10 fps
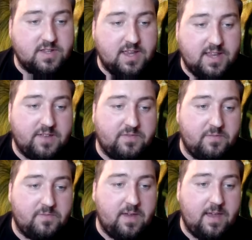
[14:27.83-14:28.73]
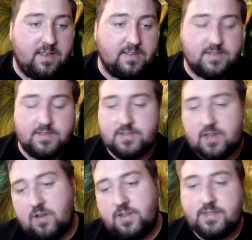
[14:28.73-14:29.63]
see different things and
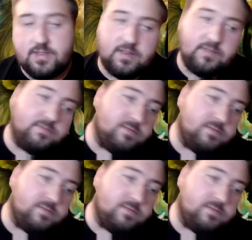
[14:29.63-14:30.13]
sites and